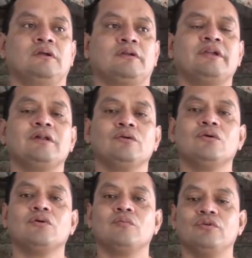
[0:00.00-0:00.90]
Real
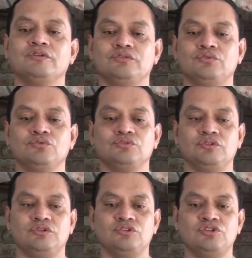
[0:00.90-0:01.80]
growth hormone is
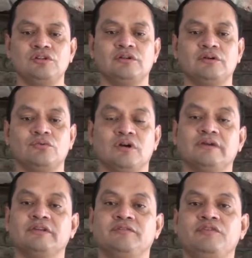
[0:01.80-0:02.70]
used in children who
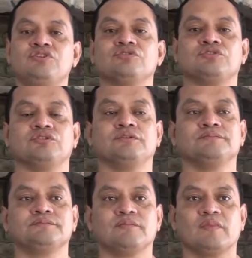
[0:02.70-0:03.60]
have deficiency.
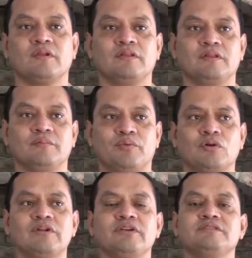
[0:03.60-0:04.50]

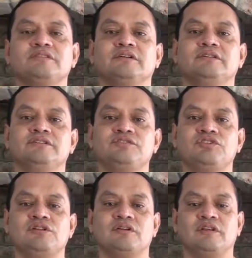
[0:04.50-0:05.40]
Problem is that these
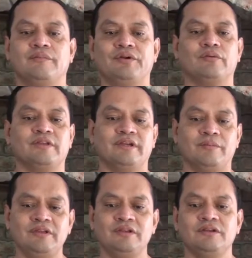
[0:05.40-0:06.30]
children develop
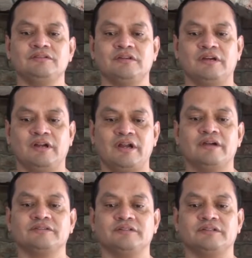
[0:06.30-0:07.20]
diabetes and
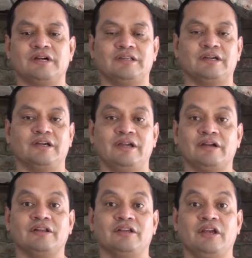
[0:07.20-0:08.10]
cancer at an
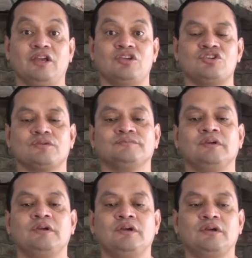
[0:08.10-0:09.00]
early age.
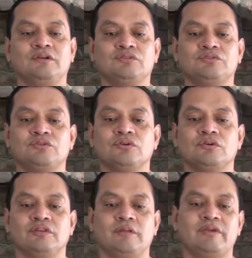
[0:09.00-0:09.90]

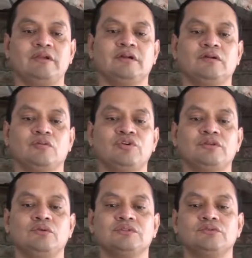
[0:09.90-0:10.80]
So the medical
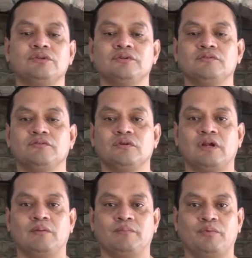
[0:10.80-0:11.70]
community was looking
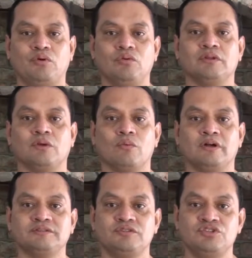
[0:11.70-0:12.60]
for a product that
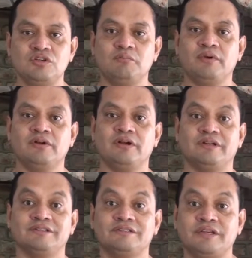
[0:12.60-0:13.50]
was cheaper
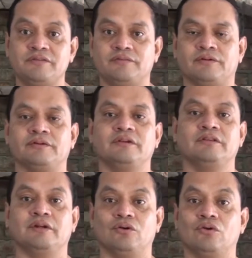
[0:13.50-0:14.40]
and safer
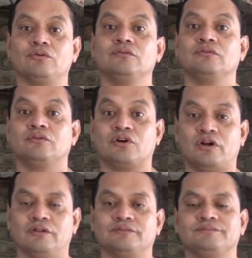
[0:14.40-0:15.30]
in the long
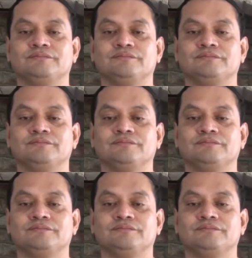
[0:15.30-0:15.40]
run.